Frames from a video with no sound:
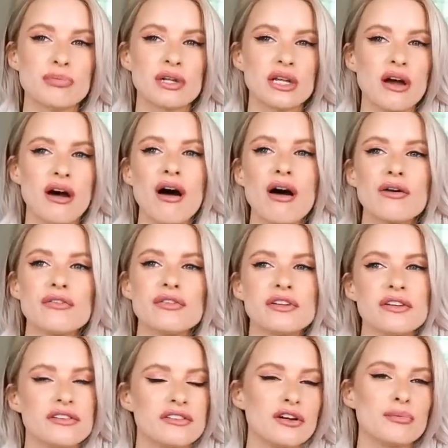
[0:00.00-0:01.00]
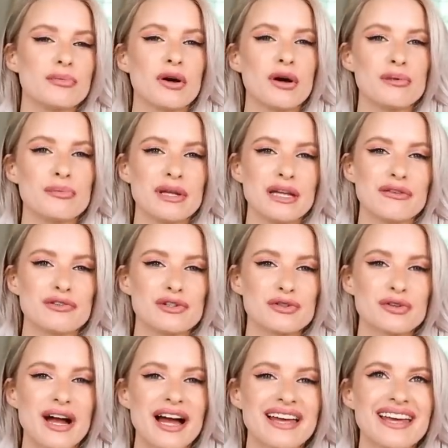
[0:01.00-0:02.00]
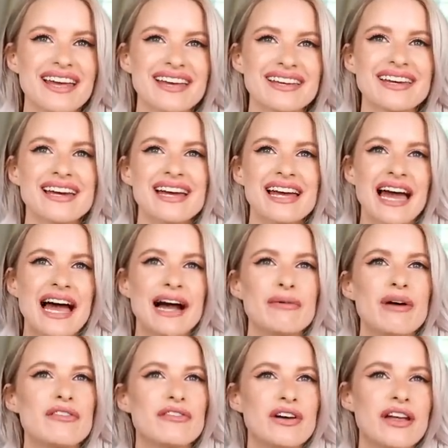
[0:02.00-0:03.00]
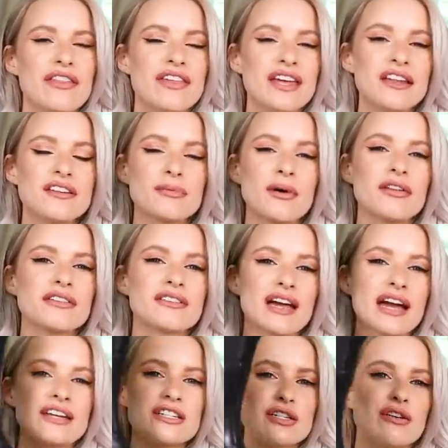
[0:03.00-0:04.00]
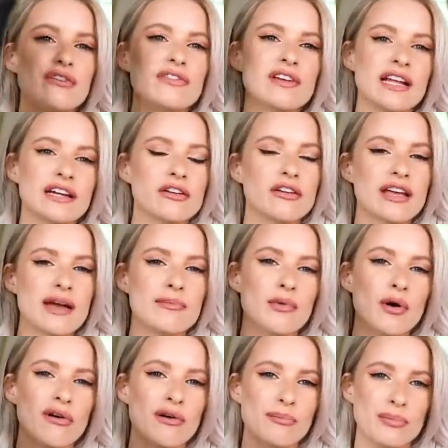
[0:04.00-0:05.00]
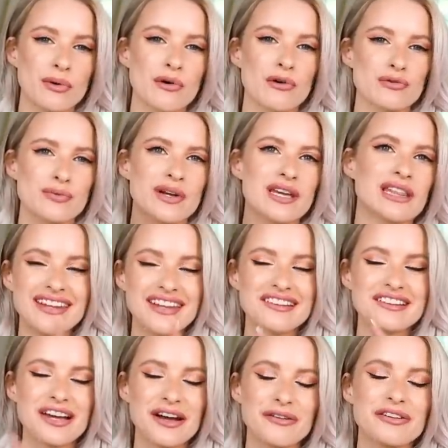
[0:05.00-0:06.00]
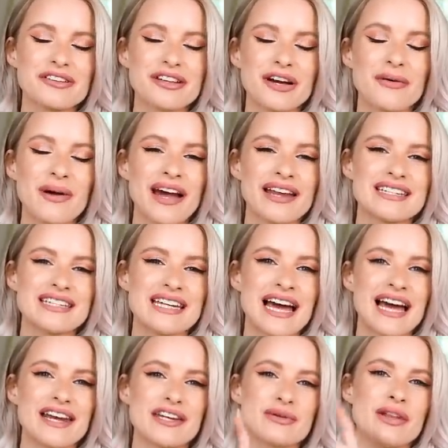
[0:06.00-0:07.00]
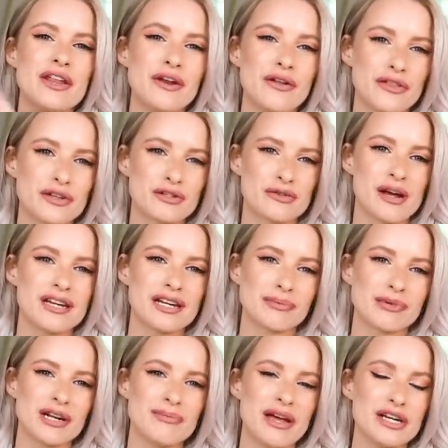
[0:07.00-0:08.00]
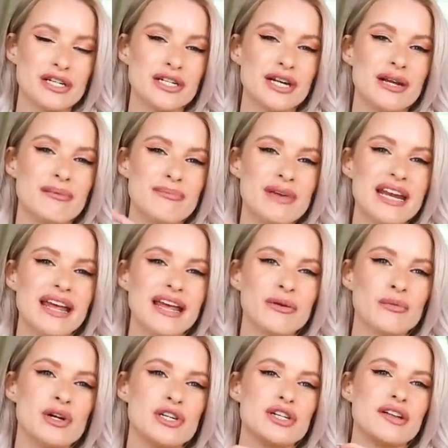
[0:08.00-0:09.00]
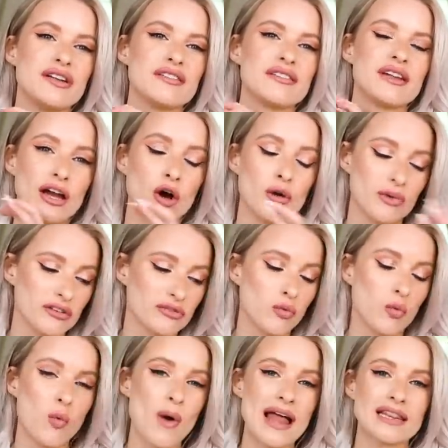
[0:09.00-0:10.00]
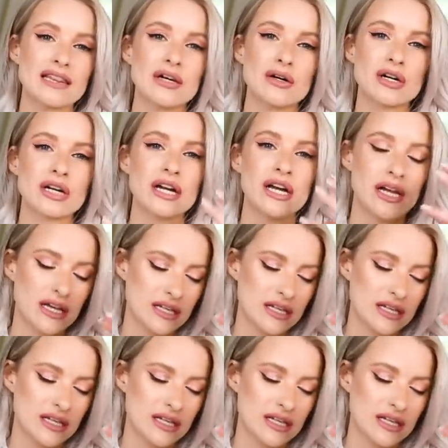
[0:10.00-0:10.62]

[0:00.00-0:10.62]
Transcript: pull it off, so there's no point me even trying. However, these ones I do feel I could get more on board with. These go so hand in hand with another trend I'm going to mention in a minute, which is an almost wet look,